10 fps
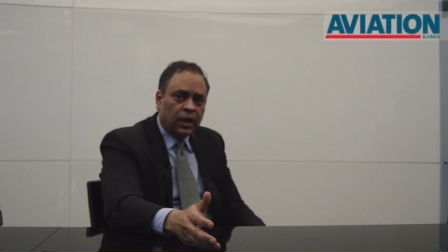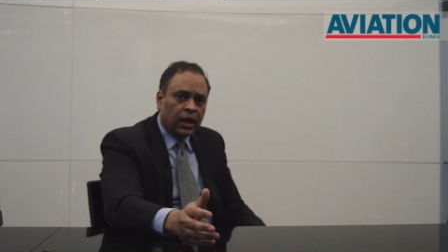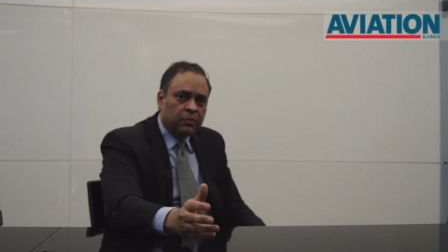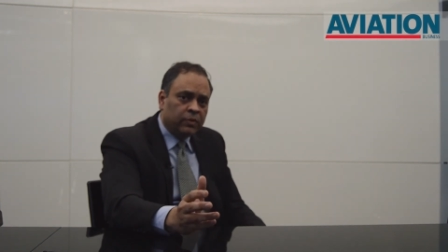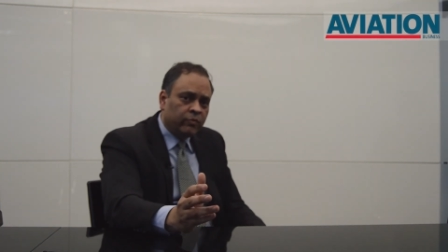
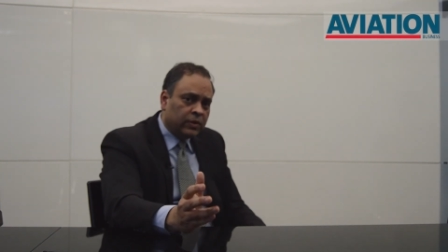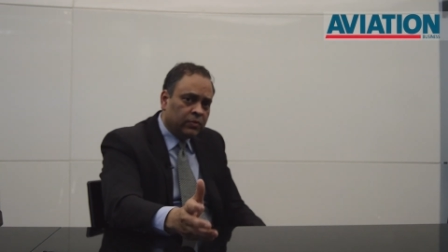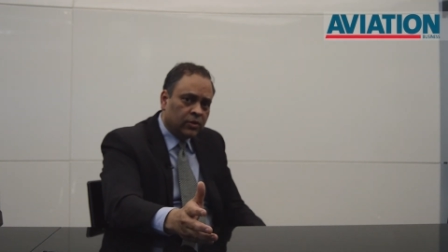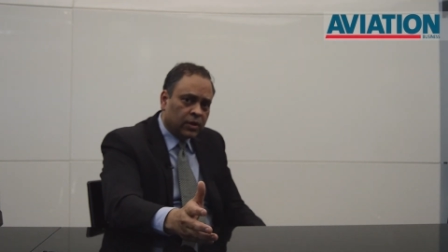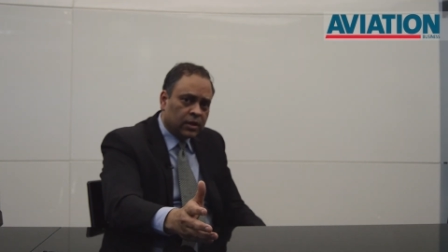and we, when
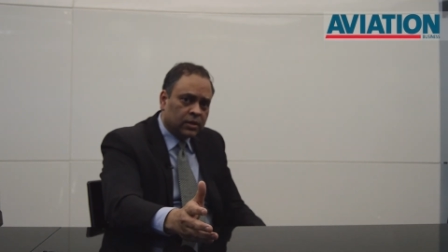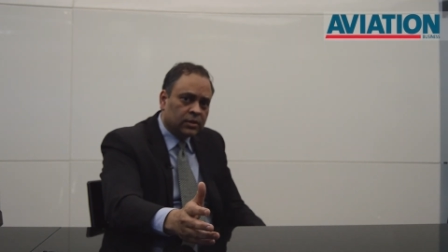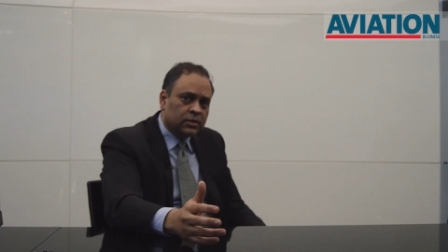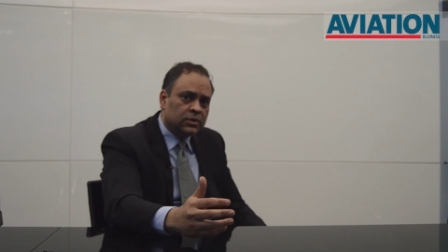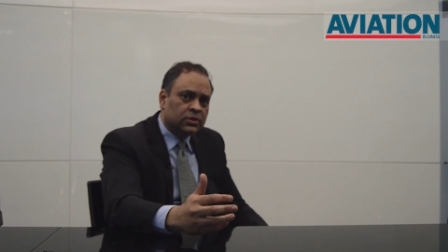we look at
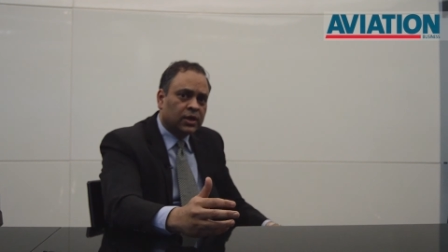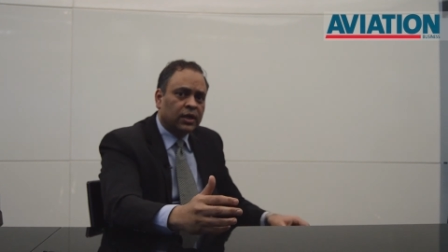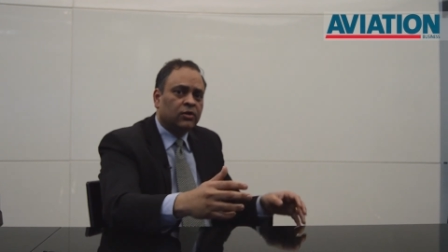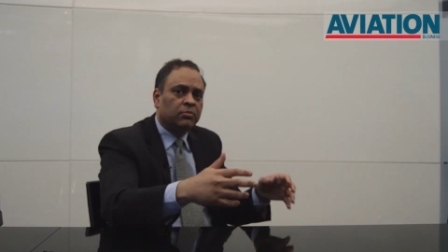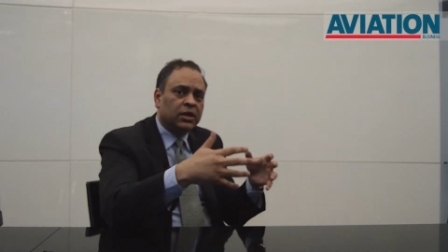
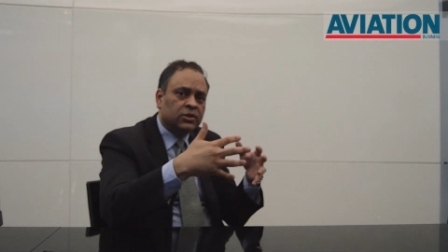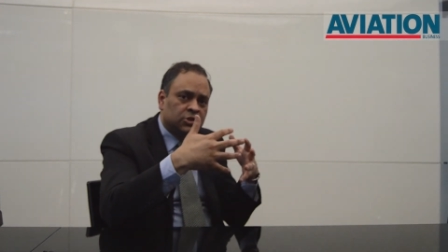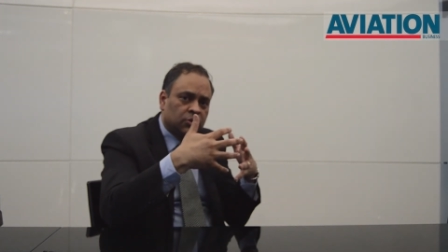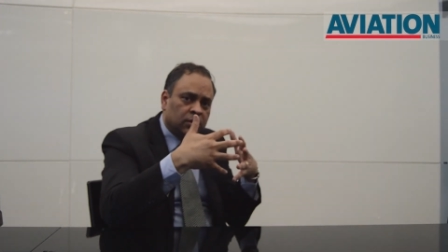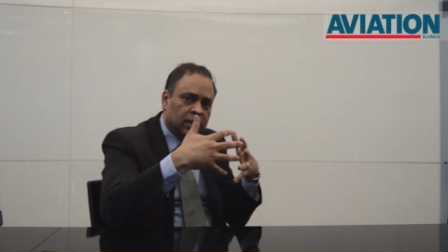trying to make
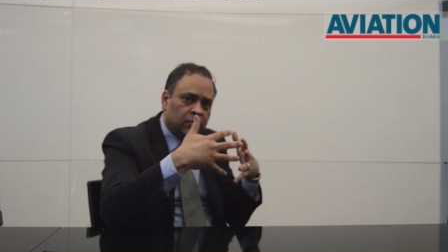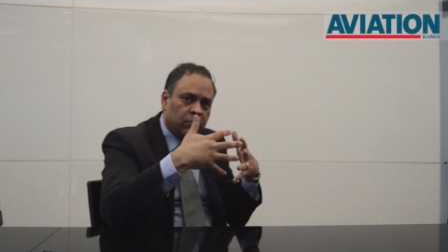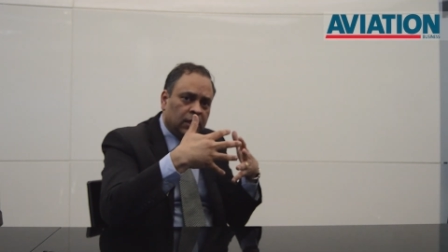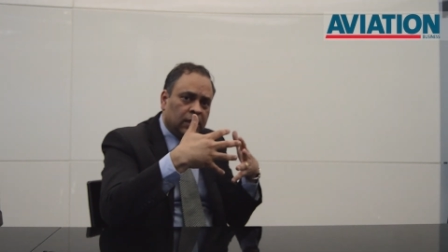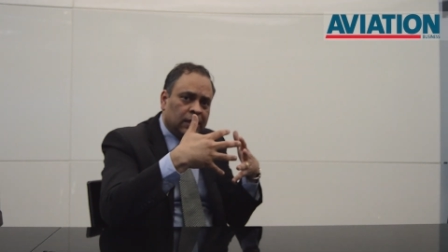sure that
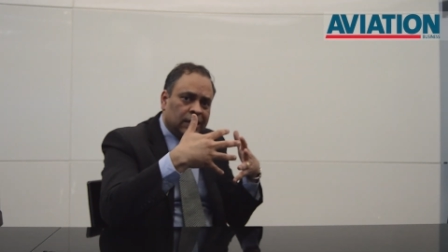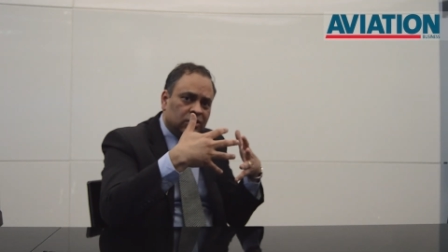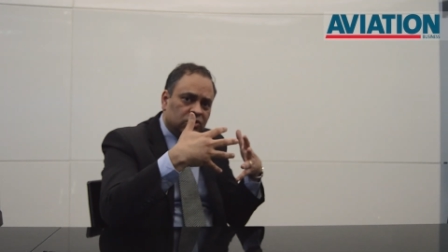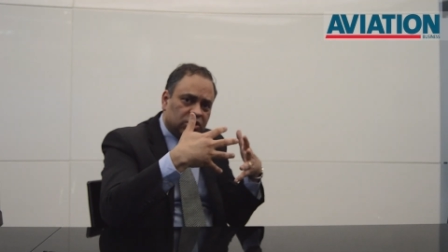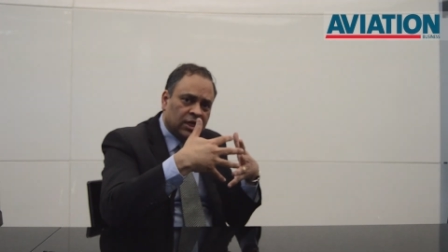we
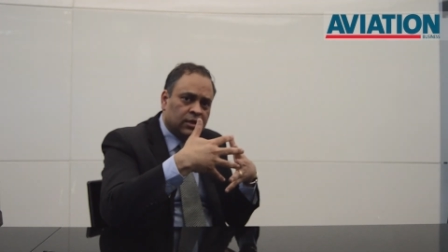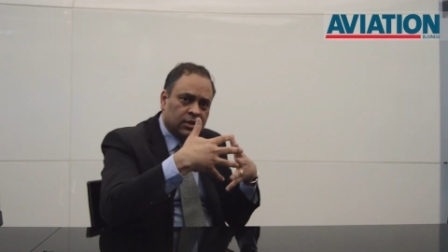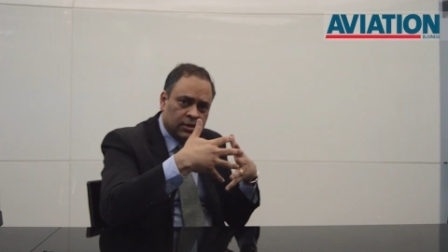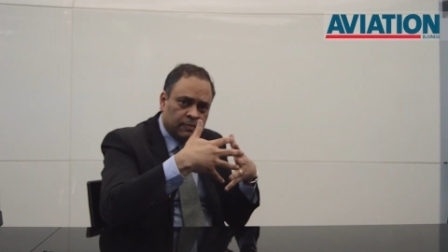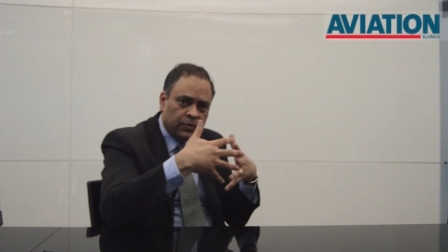inject